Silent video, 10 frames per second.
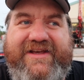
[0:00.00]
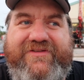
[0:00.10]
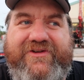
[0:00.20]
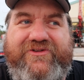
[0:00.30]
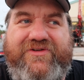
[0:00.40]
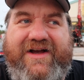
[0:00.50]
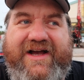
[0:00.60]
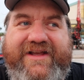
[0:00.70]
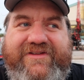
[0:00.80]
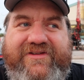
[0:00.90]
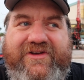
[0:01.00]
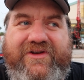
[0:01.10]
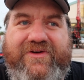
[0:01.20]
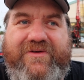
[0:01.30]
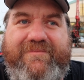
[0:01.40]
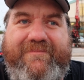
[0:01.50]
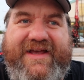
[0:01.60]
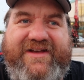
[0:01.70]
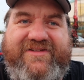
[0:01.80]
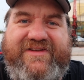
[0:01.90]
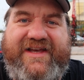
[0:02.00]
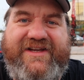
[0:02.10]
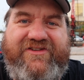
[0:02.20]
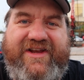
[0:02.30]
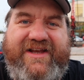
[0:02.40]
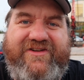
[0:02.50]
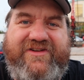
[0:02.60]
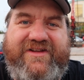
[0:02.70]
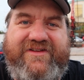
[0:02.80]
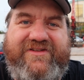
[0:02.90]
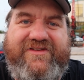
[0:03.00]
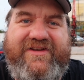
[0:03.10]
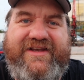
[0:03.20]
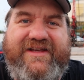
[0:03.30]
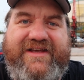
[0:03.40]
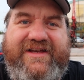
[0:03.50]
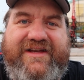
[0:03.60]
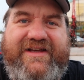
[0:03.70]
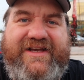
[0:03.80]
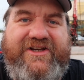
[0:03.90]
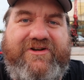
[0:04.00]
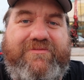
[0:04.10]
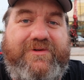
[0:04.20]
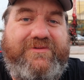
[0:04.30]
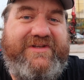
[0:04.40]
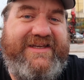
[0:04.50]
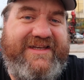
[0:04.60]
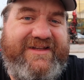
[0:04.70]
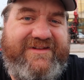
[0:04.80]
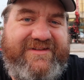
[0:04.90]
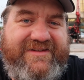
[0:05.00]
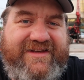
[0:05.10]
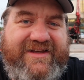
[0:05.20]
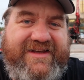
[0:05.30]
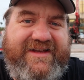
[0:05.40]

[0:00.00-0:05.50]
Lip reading: if you try to make slight changes in your routines,